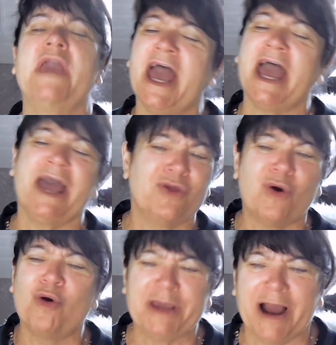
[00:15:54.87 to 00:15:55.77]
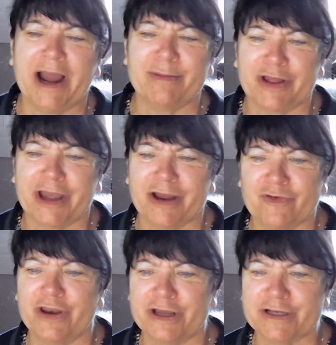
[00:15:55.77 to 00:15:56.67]
yeah, and the OPI plan
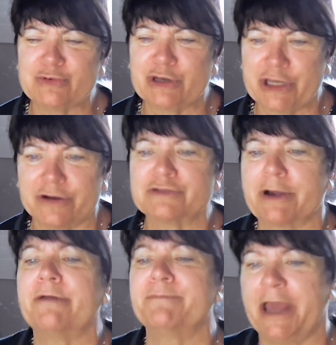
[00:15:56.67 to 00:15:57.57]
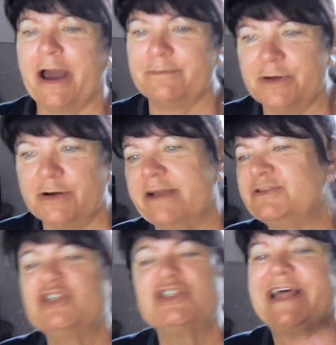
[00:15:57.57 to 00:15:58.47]
for the next 3 years, right, yeah, okay,
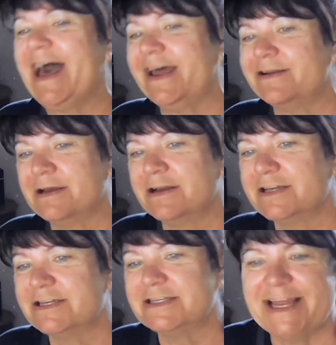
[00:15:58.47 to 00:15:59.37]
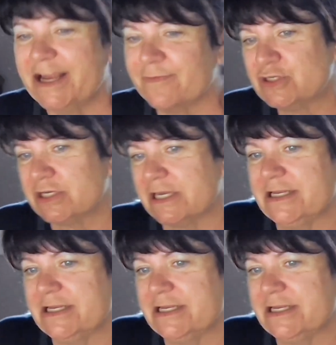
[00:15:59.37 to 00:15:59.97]
just that, because that never took